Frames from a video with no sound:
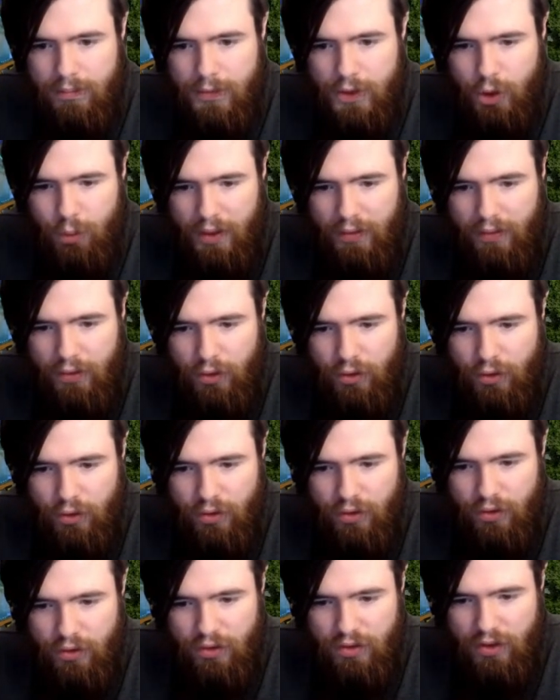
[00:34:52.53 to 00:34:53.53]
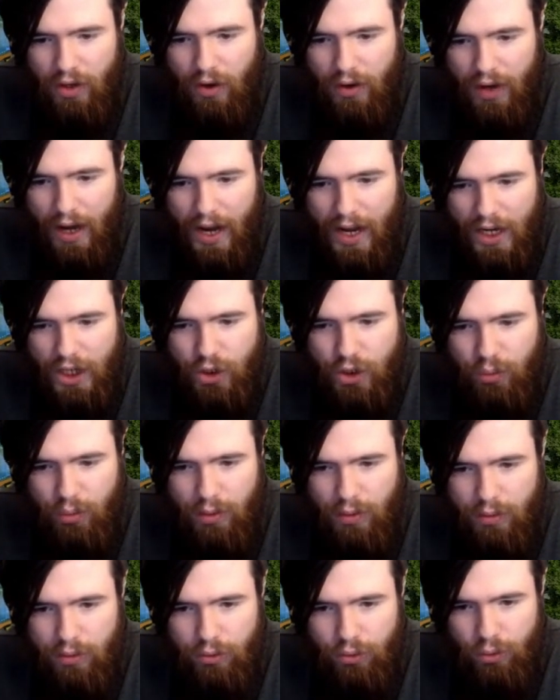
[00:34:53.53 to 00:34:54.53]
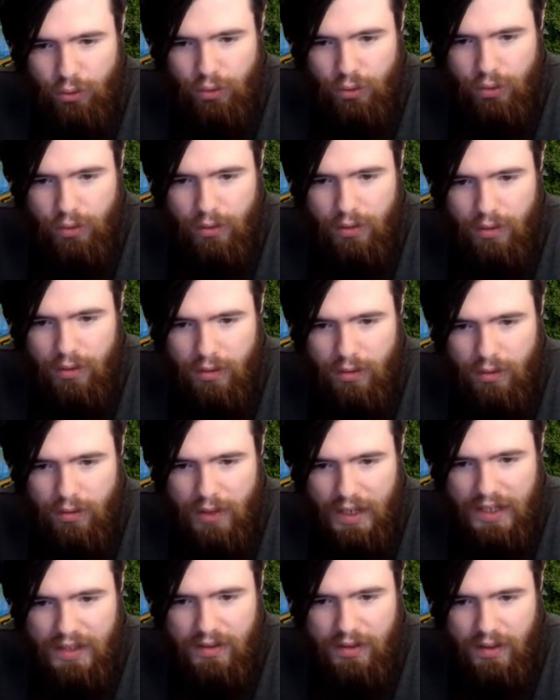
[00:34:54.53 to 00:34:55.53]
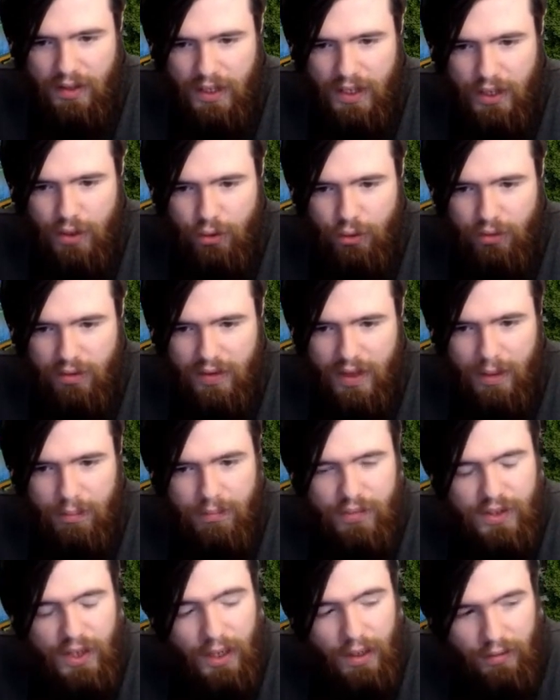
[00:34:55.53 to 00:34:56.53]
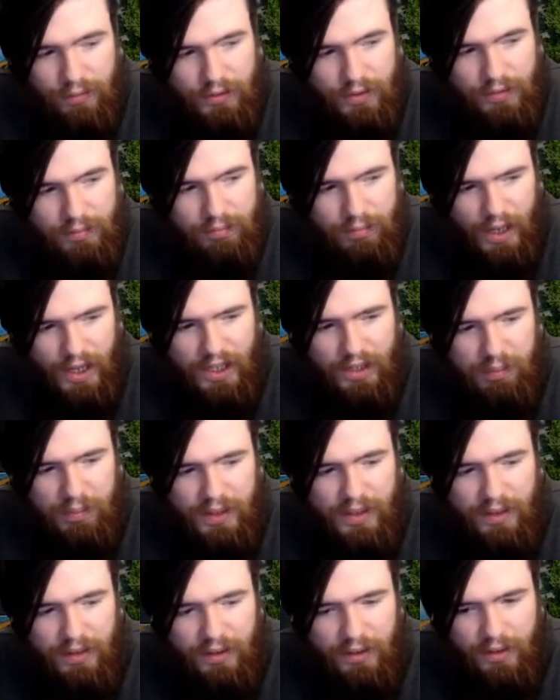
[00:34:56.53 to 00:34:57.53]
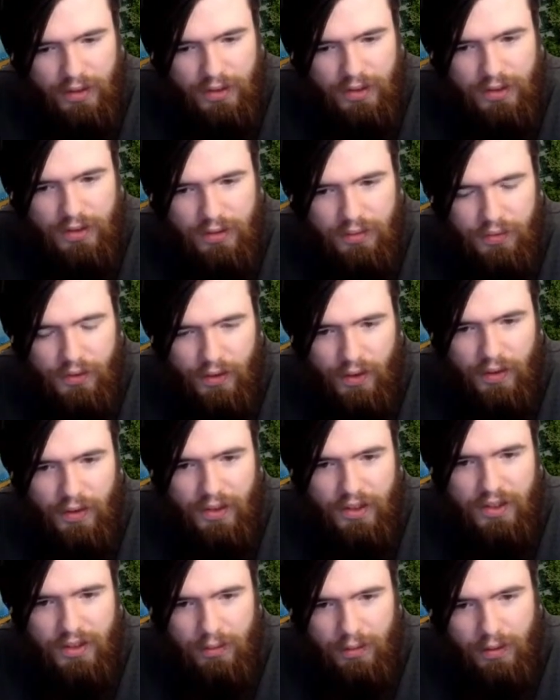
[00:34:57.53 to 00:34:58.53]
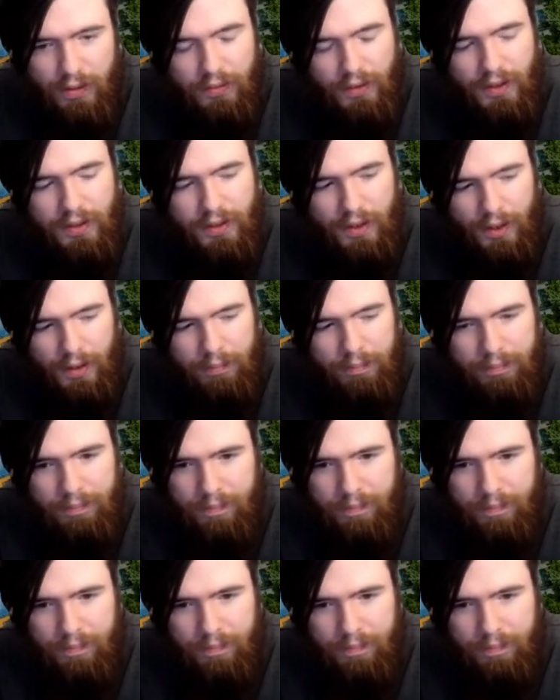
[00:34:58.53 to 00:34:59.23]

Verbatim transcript: So we have to use our actual two Destiny heroes themselves as materials for the Lynx and Anaverte.